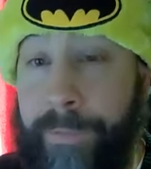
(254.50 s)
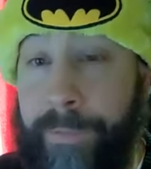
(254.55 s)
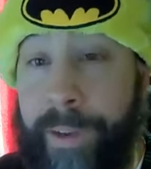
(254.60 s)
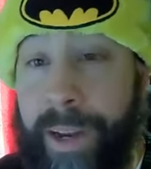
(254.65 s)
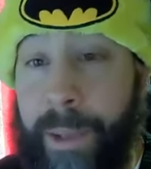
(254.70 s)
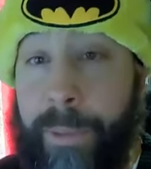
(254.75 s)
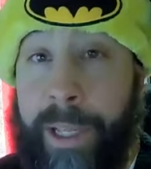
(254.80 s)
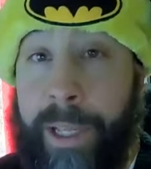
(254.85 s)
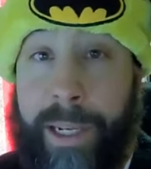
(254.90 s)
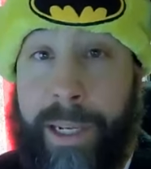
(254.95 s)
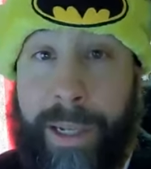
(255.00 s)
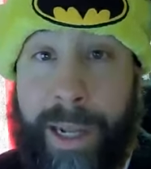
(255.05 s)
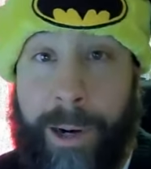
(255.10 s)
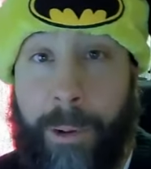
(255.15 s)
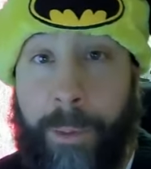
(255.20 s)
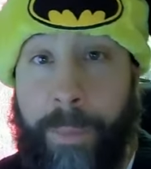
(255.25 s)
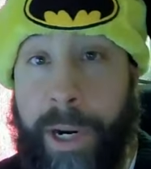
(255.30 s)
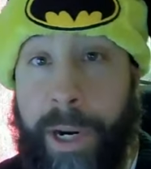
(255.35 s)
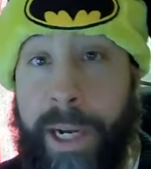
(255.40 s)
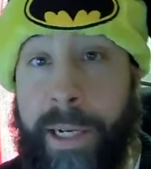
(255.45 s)
Family
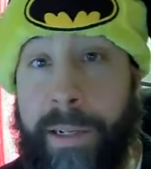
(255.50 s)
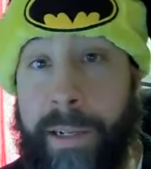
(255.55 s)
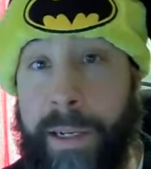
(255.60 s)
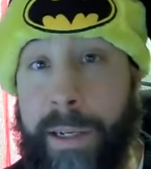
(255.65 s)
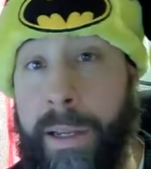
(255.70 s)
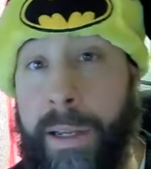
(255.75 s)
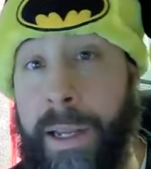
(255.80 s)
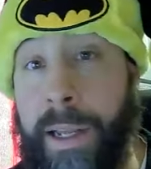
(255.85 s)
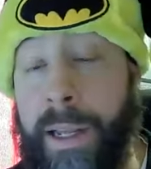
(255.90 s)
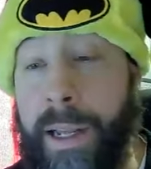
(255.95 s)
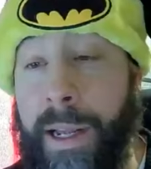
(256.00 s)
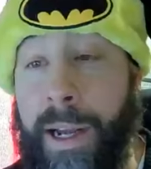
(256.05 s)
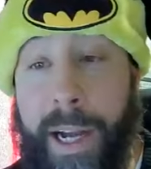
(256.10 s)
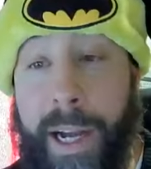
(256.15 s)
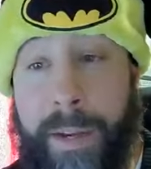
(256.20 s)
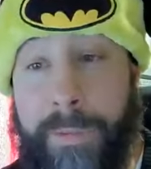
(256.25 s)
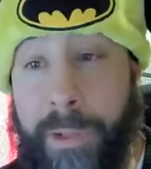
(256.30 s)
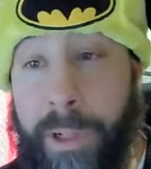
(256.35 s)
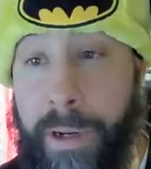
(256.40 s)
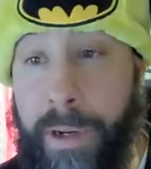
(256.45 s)
Chiropractic.
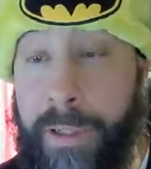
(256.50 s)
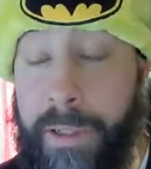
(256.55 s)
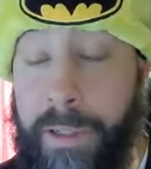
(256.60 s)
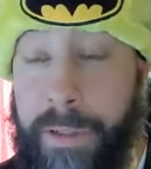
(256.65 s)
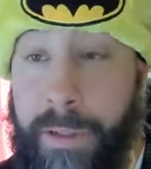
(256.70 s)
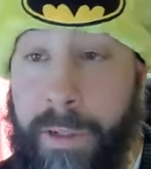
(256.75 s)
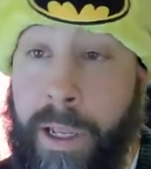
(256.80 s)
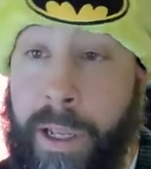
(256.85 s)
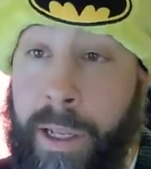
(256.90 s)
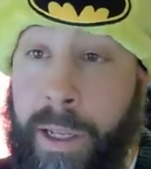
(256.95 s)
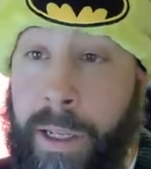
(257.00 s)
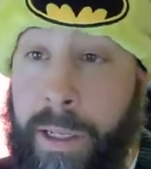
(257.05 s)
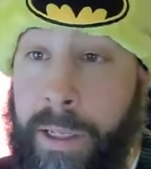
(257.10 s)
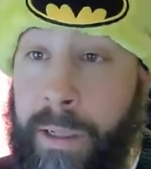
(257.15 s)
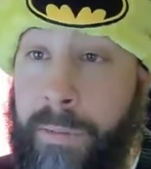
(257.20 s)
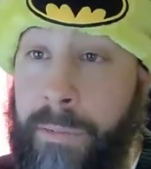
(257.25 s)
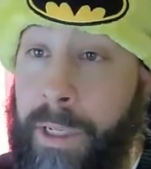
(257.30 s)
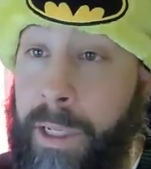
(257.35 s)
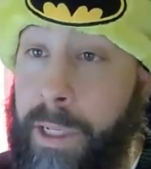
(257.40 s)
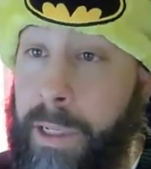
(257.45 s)
I've talked
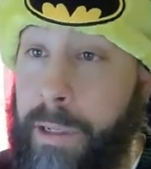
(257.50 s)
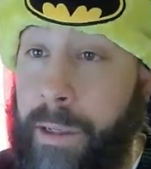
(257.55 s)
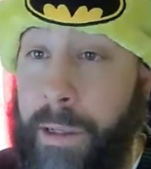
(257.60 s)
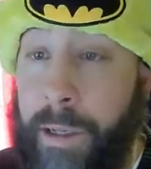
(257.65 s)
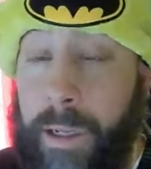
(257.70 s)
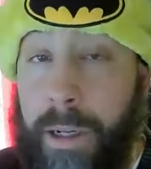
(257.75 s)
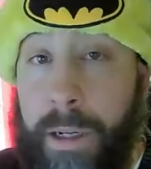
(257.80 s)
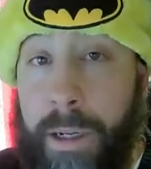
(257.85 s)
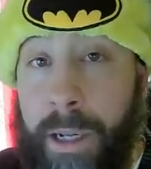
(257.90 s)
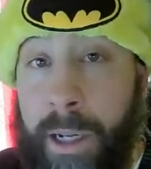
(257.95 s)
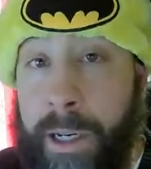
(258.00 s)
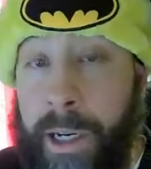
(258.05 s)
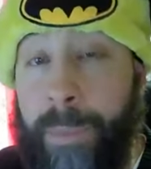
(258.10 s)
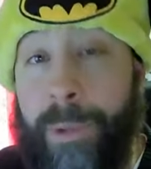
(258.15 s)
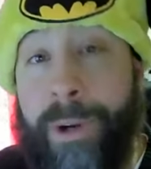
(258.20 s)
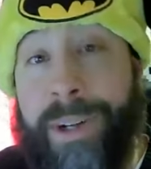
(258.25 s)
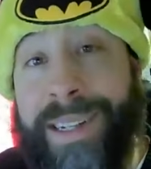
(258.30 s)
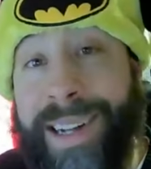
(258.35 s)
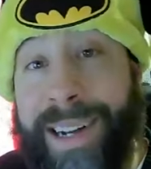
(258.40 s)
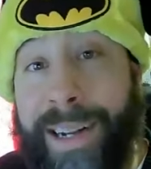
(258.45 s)
uh, a
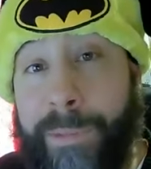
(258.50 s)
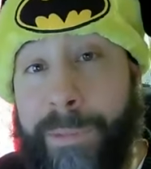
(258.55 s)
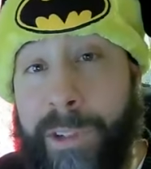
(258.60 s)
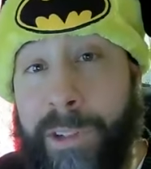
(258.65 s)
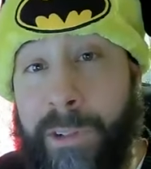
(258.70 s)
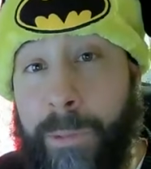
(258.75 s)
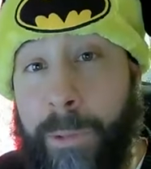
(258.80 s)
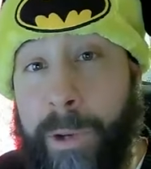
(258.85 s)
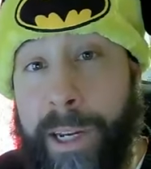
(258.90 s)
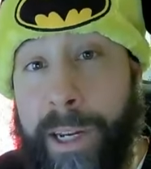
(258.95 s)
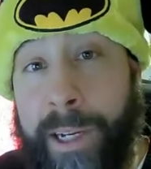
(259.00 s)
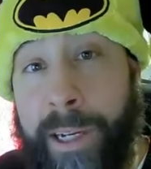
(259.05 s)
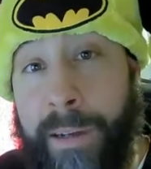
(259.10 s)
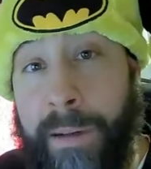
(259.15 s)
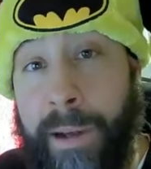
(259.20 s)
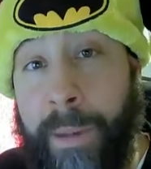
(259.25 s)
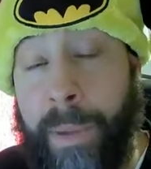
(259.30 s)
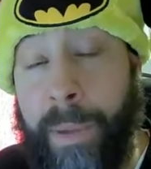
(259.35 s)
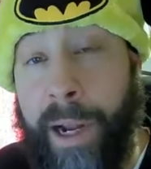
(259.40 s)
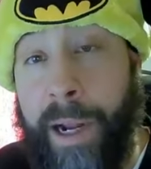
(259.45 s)
number of times this week
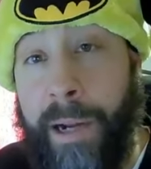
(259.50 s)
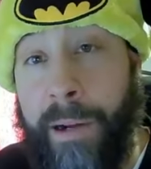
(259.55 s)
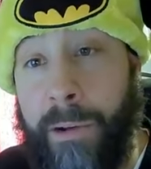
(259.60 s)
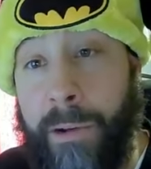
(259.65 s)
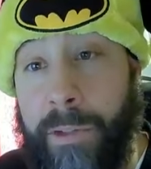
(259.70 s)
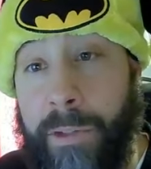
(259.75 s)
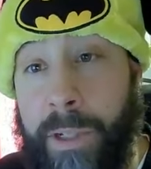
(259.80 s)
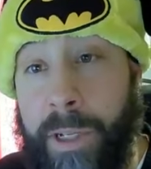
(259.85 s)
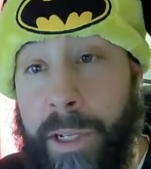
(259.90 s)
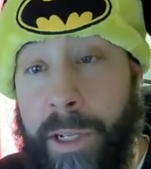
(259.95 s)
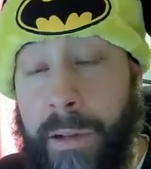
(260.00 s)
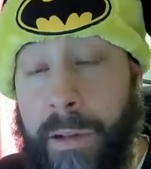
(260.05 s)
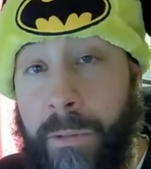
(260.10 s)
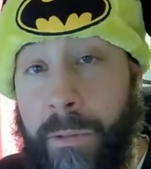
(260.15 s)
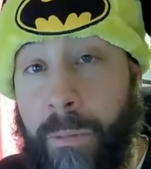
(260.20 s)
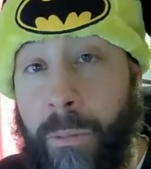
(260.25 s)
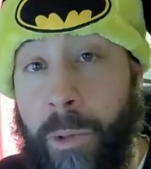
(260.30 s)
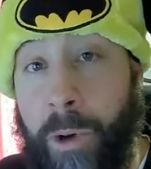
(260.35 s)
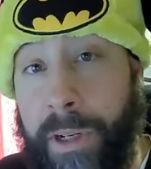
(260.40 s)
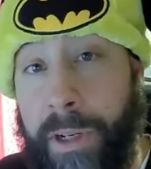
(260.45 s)
about
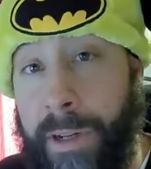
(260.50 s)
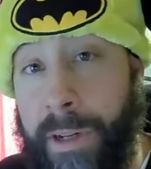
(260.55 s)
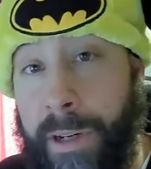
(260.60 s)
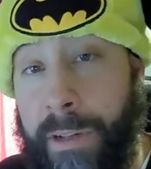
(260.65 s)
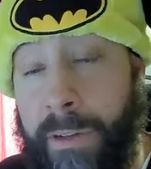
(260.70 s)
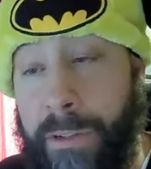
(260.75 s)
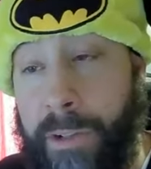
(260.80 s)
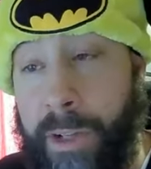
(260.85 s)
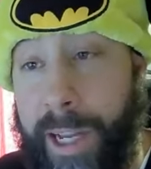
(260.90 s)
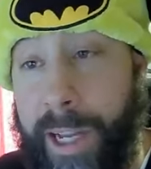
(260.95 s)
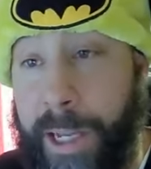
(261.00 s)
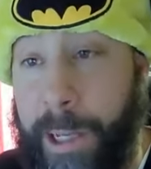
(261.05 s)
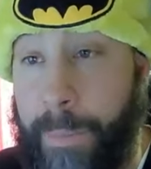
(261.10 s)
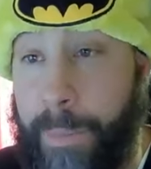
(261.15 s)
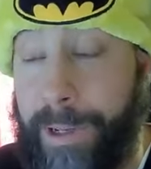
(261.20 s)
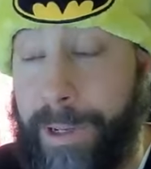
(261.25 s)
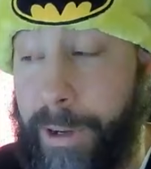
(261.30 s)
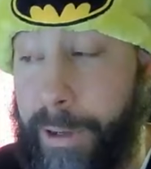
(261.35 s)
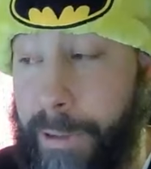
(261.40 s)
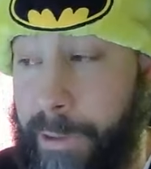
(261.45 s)
what Dr. Jacob
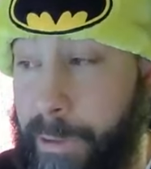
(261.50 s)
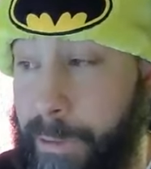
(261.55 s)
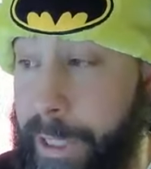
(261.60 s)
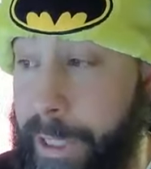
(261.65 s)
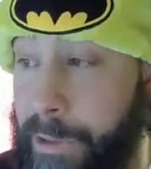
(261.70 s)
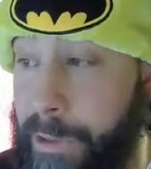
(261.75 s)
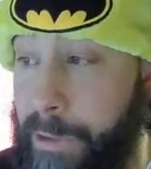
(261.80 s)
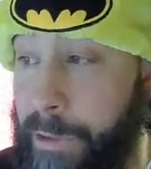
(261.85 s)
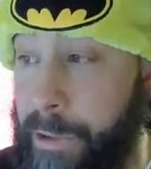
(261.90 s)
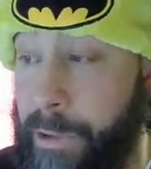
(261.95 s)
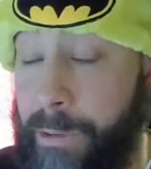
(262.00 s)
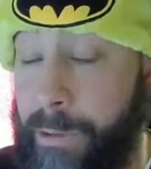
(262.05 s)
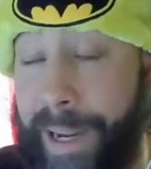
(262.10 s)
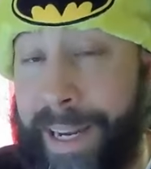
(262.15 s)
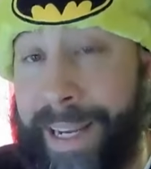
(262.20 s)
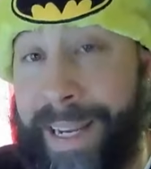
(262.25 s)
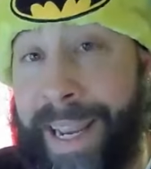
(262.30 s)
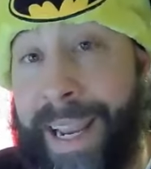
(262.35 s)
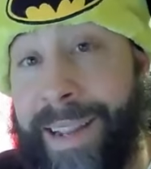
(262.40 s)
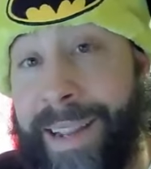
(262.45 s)
and Dr. Lisa do. I
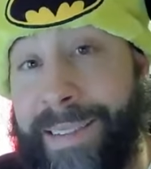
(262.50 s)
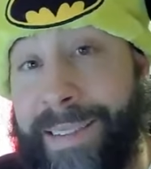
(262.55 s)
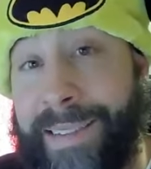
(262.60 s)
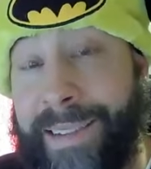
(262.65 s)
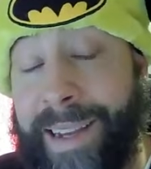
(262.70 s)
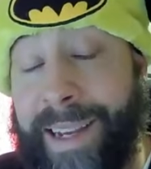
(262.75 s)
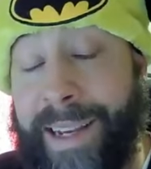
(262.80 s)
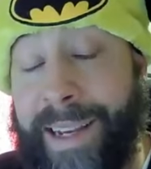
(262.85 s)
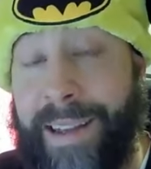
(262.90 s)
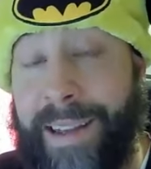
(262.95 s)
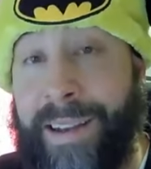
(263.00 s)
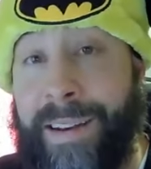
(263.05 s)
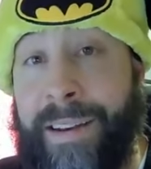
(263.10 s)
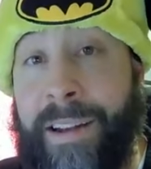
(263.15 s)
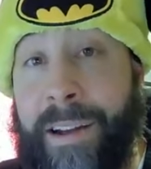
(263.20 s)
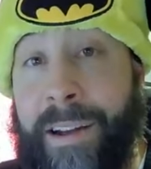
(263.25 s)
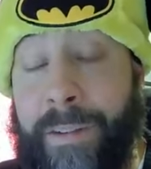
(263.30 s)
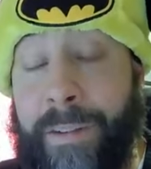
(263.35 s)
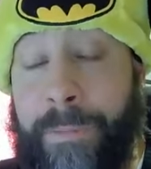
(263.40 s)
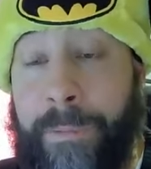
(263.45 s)
can't say
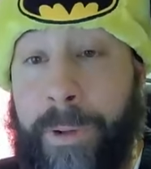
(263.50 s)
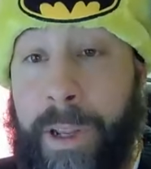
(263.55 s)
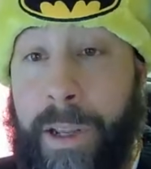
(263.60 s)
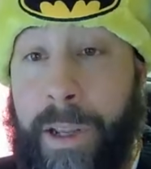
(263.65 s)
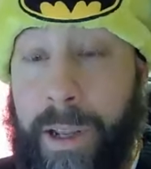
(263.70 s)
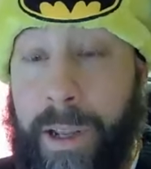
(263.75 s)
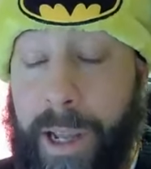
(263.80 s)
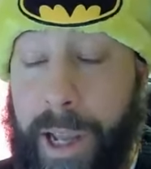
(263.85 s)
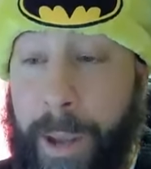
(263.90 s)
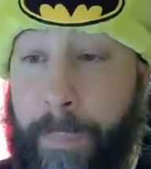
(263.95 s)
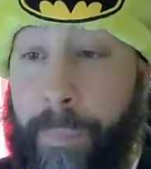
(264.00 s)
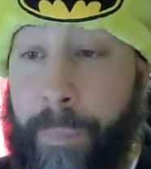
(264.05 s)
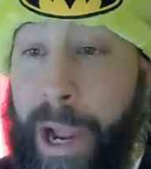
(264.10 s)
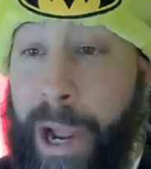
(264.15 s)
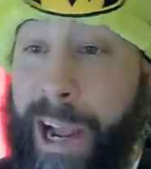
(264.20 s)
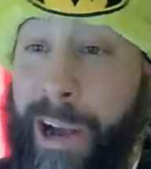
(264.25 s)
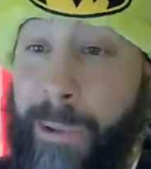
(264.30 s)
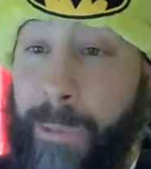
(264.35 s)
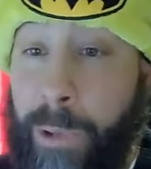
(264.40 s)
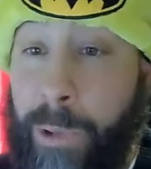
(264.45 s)
enough
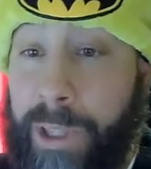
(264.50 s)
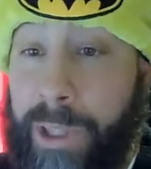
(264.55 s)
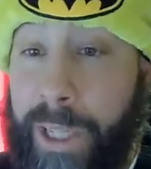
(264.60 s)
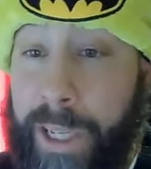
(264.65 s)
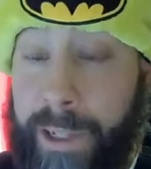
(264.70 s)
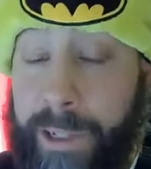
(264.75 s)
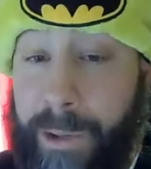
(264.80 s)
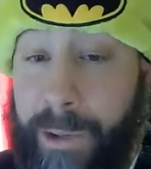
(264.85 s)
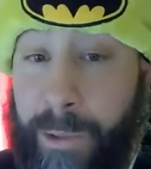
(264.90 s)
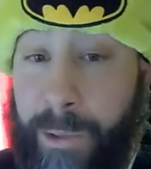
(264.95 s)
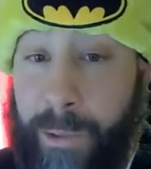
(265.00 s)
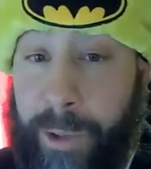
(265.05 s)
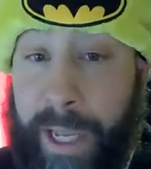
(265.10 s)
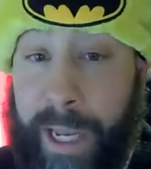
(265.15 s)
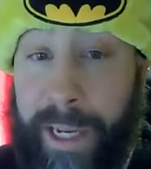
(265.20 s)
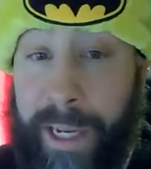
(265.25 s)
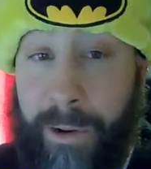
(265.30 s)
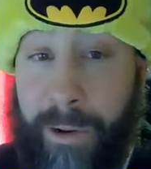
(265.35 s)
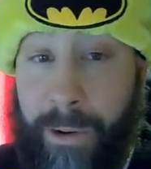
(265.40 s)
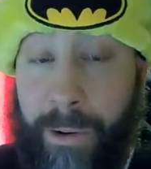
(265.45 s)
about what they do.
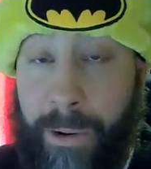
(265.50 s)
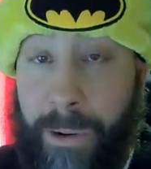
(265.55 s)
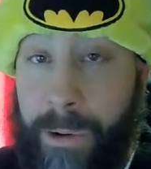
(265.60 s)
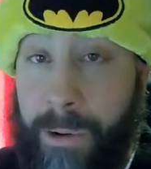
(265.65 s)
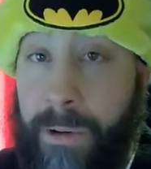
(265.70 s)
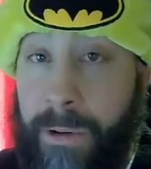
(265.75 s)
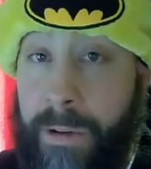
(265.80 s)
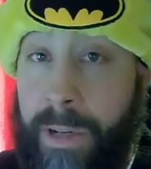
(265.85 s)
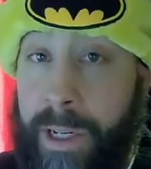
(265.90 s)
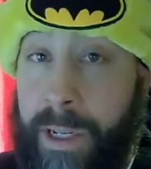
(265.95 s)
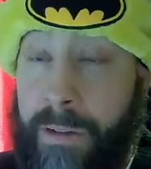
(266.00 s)
They are